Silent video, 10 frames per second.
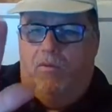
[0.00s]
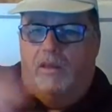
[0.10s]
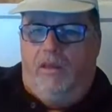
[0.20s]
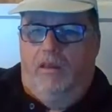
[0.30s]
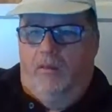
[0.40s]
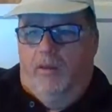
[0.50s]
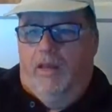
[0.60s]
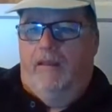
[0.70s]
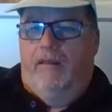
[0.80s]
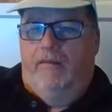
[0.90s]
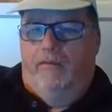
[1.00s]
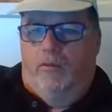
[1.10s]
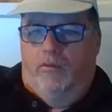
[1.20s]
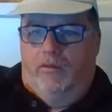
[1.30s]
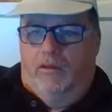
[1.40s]
Where are you going out
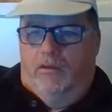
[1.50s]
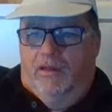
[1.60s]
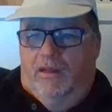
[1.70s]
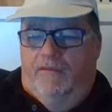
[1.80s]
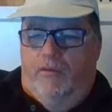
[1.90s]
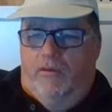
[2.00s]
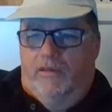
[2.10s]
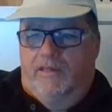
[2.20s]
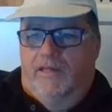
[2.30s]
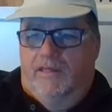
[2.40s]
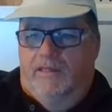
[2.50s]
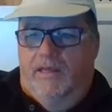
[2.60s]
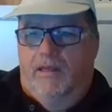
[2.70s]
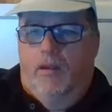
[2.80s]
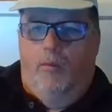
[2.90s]
all left, right, and centre?